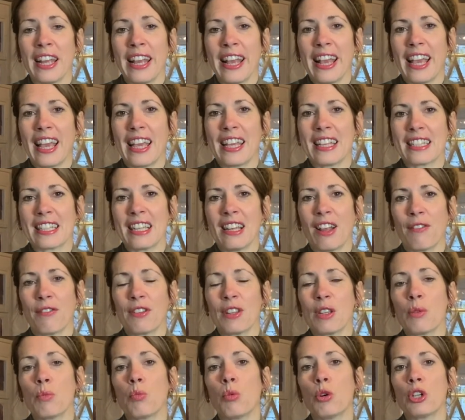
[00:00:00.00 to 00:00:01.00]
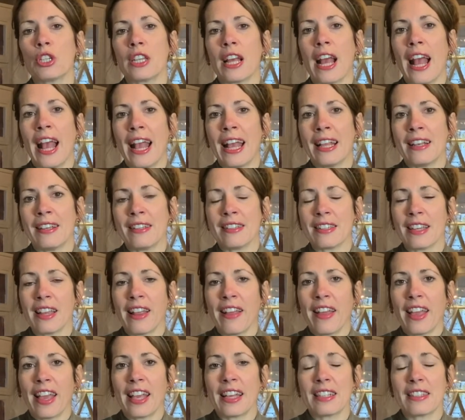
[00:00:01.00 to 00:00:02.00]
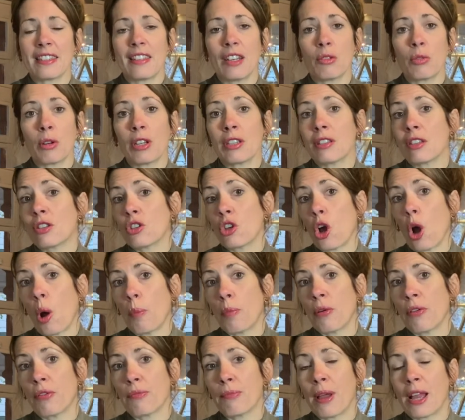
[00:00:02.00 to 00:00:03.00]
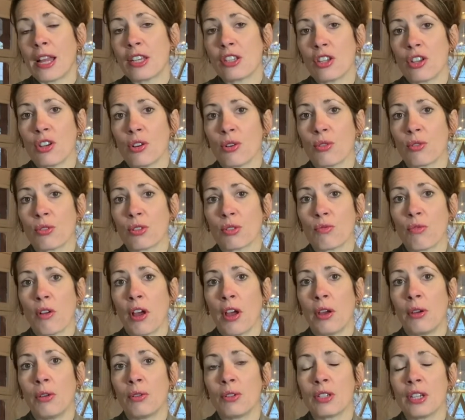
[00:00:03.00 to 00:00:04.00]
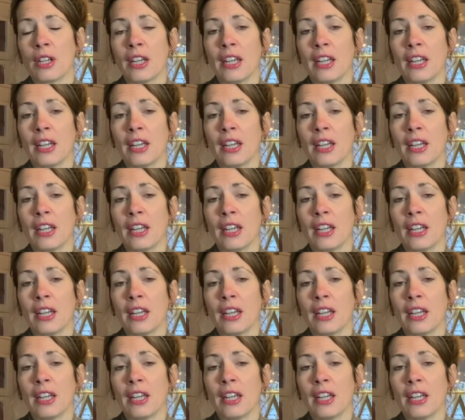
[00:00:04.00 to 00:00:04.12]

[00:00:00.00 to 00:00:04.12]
is lovely Wood End. It's situated at the top of Major Yorks Road.